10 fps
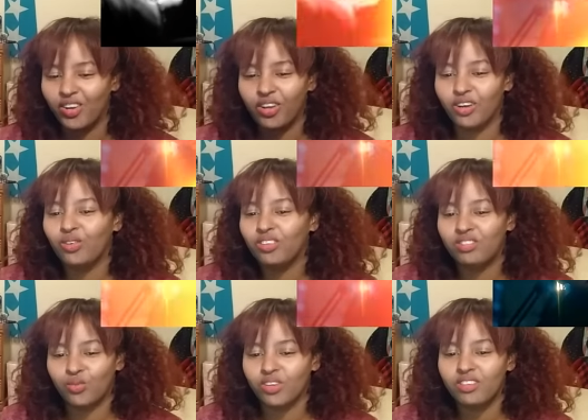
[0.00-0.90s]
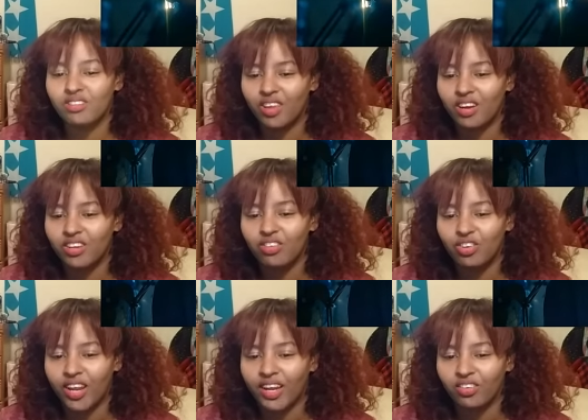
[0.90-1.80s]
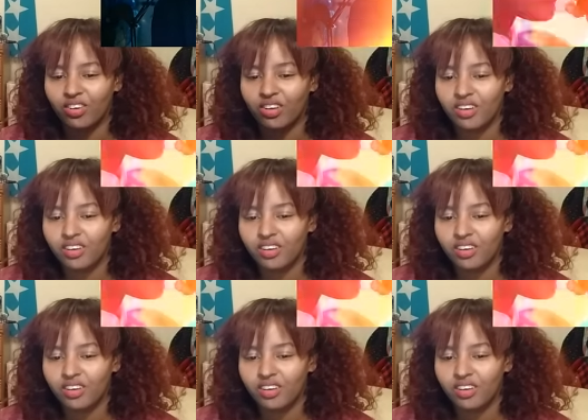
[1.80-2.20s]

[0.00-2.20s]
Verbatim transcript: Yo Young looks really scary. He's a good actor.